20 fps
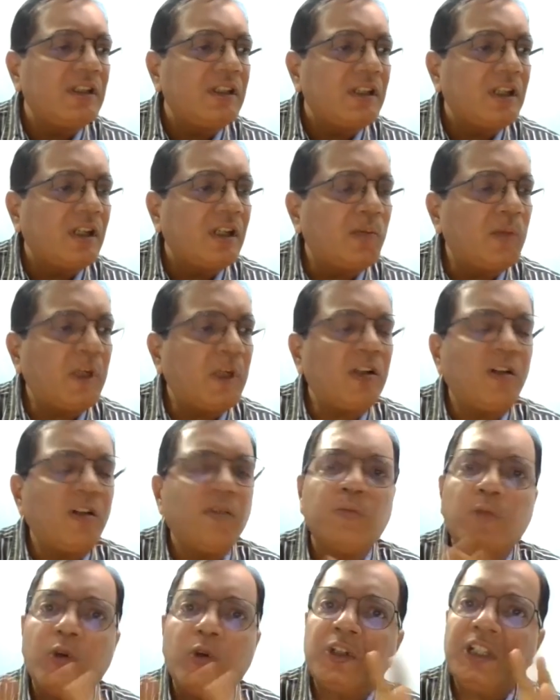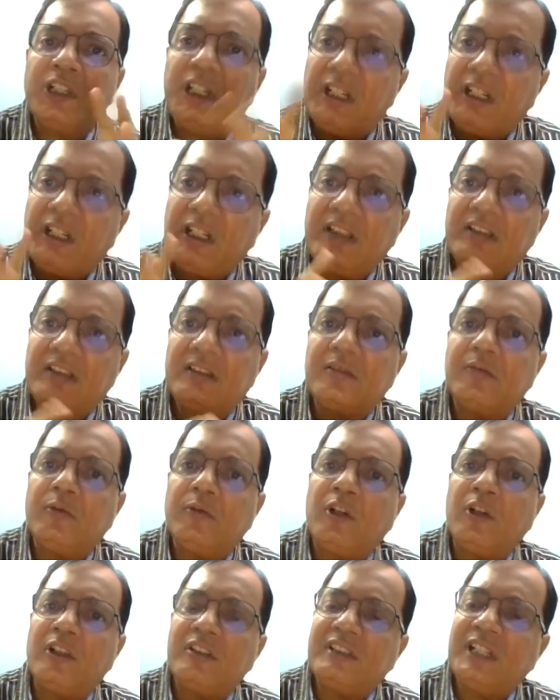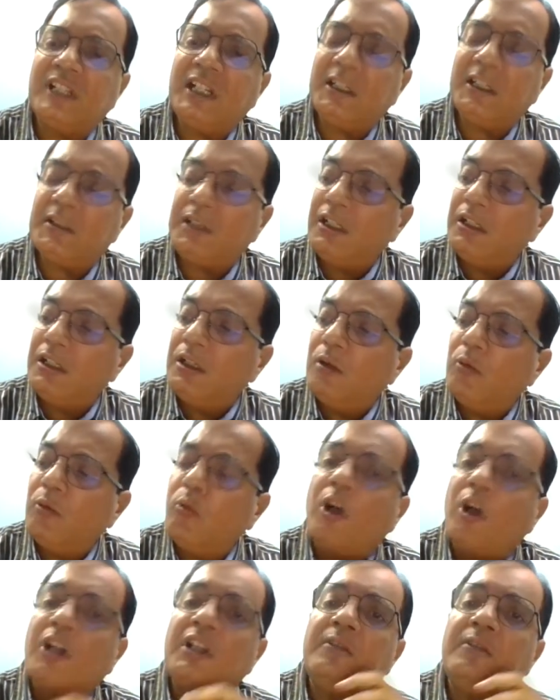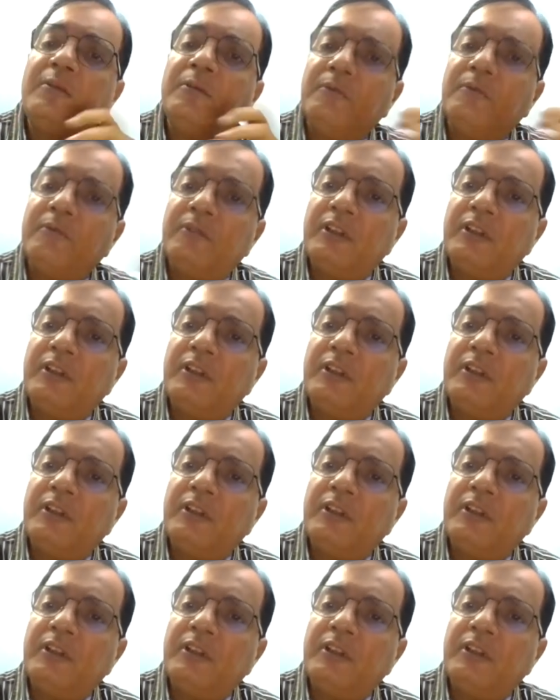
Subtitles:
But of more interest was that what if